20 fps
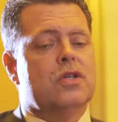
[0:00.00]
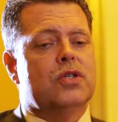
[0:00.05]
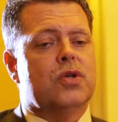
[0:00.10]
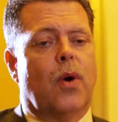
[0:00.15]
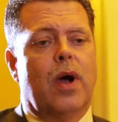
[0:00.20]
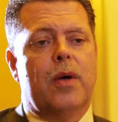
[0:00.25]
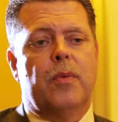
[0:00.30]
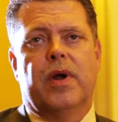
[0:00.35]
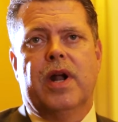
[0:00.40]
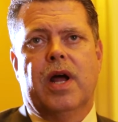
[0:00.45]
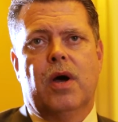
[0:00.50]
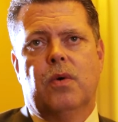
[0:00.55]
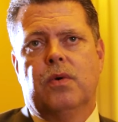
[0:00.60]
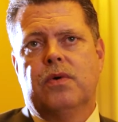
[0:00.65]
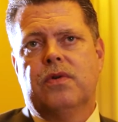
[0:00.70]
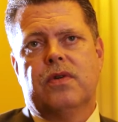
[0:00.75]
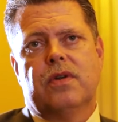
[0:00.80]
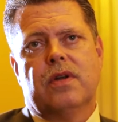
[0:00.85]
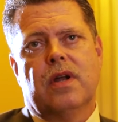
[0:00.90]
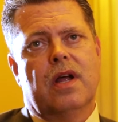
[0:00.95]
So I went
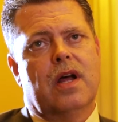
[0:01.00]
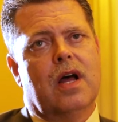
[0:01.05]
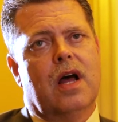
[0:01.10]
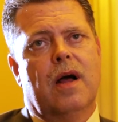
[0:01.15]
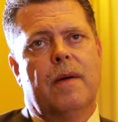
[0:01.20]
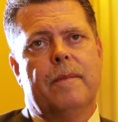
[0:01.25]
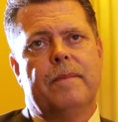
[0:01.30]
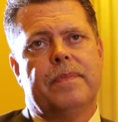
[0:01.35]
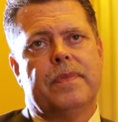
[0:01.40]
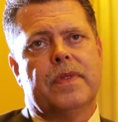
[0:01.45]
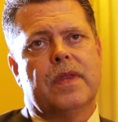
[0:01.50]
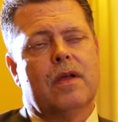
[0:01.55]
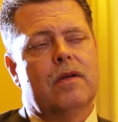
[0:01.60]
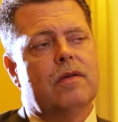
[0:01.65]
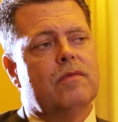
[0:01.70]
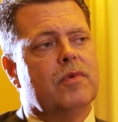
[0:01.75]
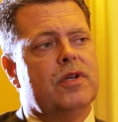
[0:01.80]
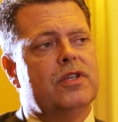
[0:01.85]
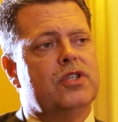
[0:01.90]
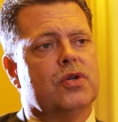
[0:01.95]
out,
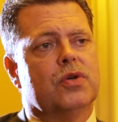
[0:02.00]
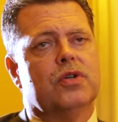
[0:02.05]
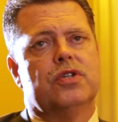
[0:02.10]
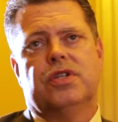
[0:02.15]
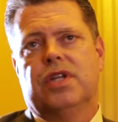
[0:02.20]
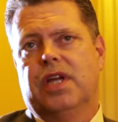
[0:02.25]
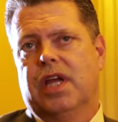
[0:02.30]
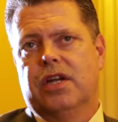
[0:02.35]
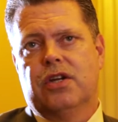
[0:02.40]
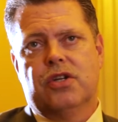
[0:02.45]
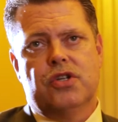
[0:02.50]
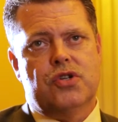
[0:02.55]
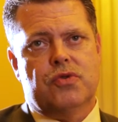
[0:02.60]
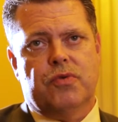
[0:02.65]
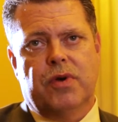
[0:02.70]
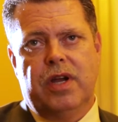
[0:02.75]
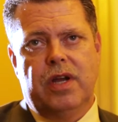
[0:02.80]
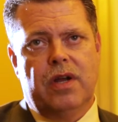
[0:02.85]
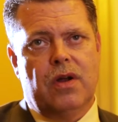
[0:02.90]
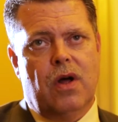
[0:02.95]
researched the
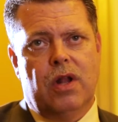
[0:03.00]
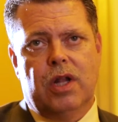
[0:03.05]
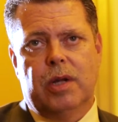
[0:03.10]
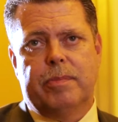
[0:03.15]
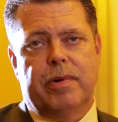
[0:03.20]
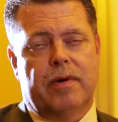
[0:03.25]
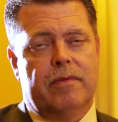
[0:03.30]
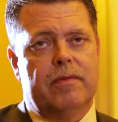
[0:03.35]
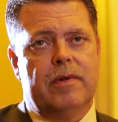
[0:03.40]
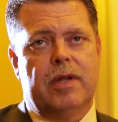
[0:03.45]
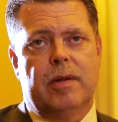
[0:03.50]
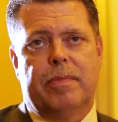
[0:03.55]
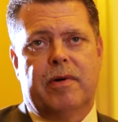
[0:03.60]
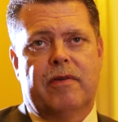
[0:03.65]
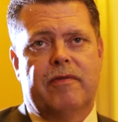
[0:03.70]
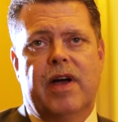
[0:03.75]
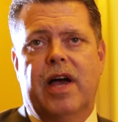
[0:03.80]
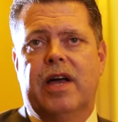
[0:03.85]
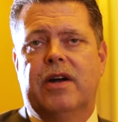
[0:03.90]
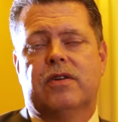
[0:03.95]
industry, all the
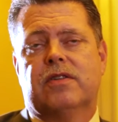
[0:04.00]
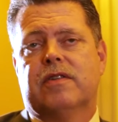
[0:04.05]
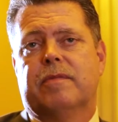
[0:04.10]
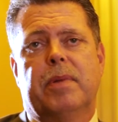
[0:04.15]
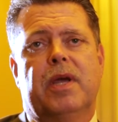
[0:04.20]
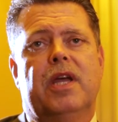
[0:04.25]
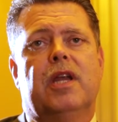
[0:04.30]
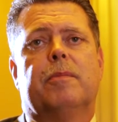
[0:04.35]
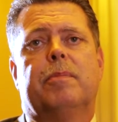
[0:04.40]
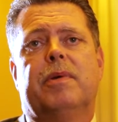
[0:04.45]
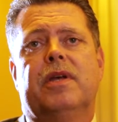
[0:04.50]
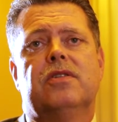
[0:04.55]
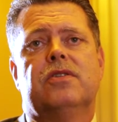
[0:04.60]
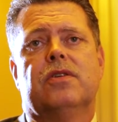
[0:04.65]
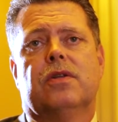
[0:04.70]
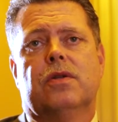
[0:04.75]
providers of P2P